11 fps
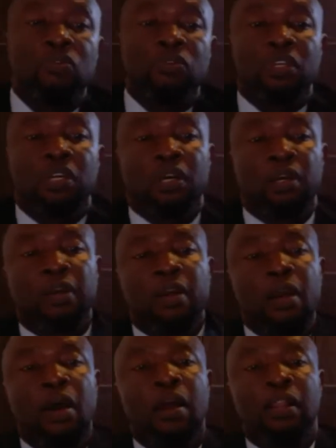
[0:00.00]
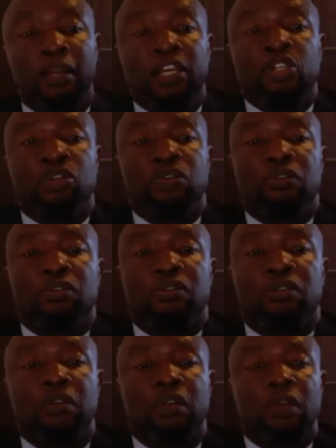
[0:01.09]
to the
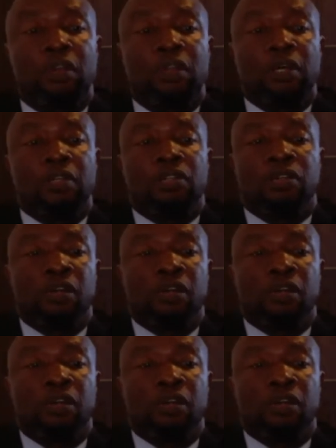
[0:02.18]
allegations that